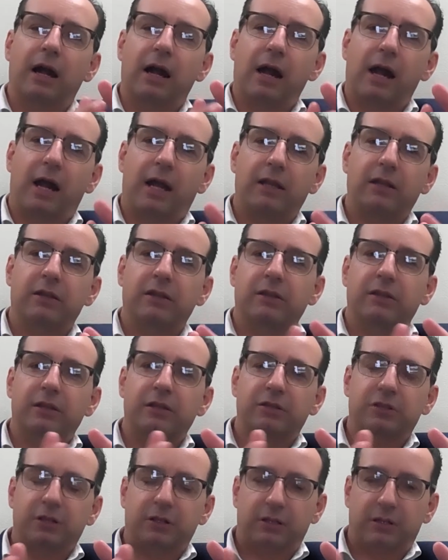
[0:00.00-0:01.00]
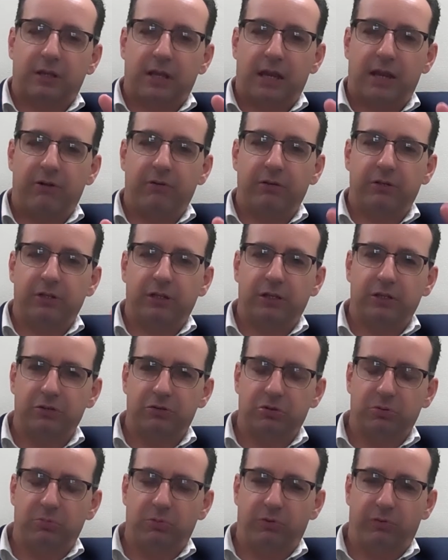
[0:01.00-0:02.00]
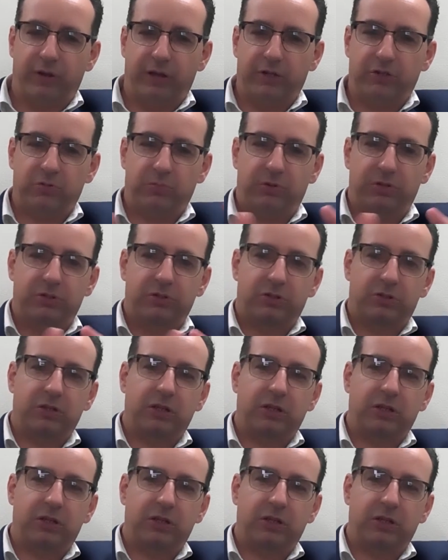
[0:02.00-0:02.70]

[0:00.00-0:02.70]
Under these current interim arrangements,